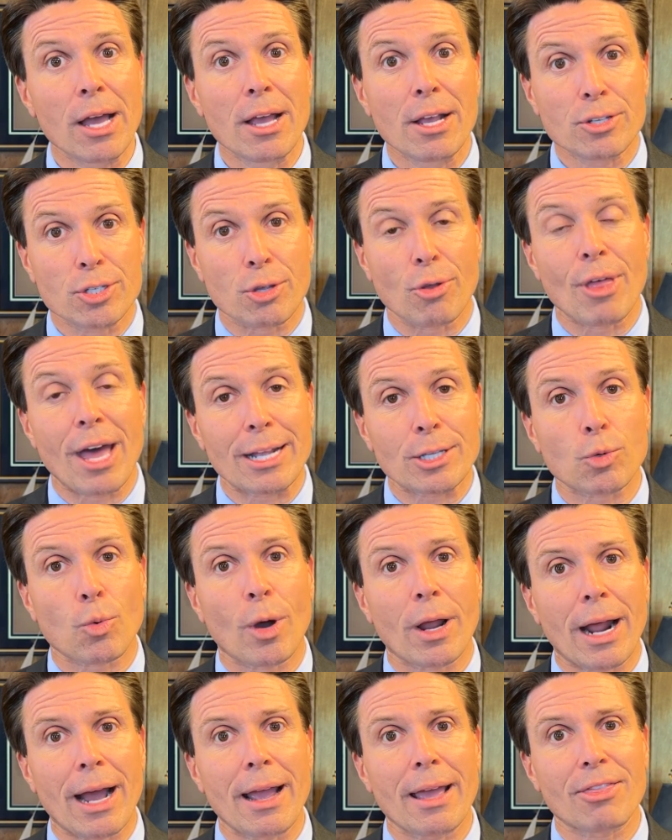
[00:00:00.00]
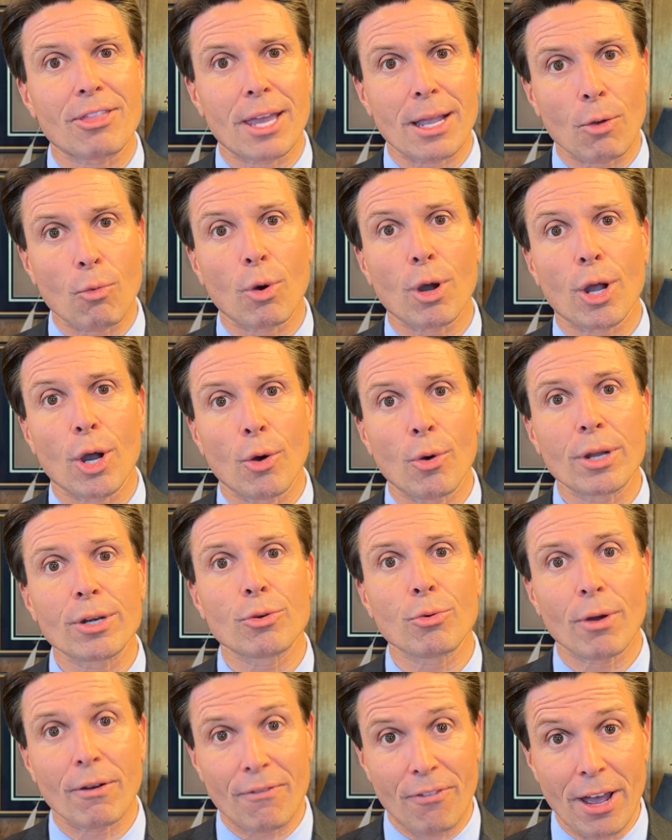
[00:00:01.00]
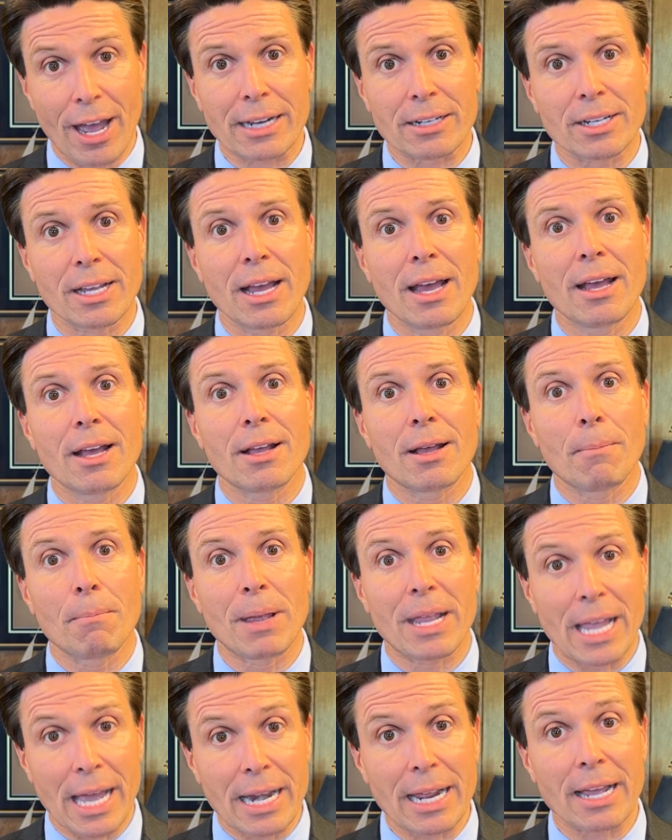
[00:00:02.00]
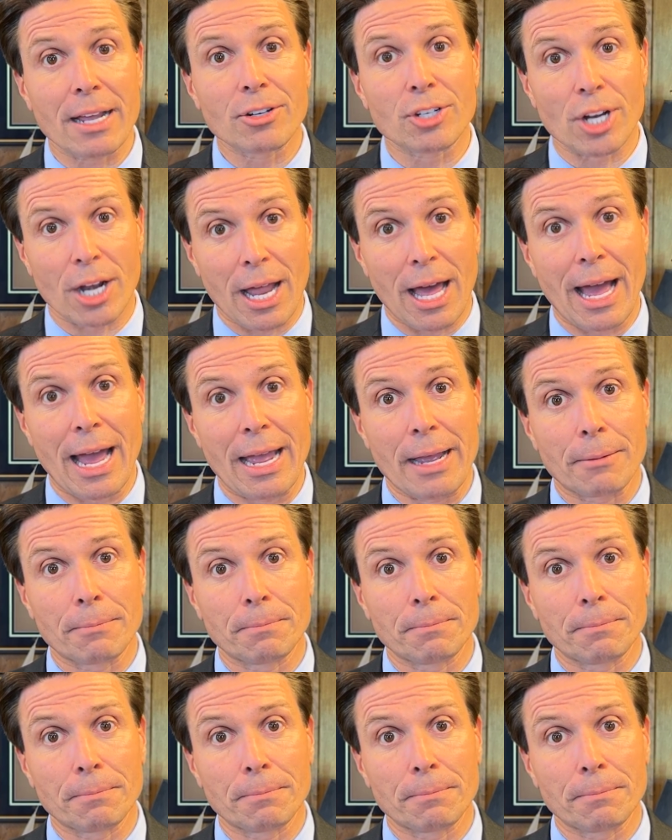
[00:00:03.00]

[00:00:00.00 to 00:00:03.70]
so that's what I think will go into effect beginning in July.